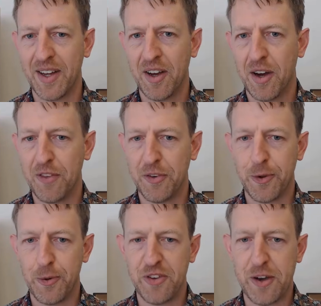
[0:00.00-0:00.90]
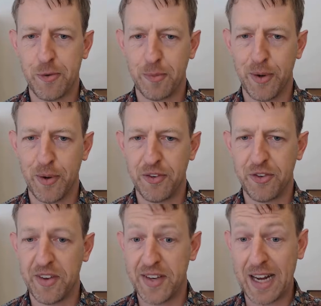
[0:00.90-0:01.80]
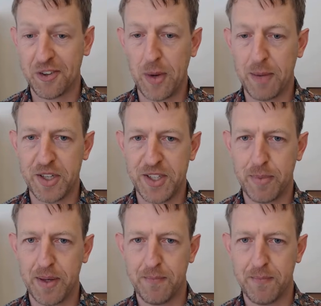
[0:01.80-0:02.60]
of the two central pawns, the dark squared bishop.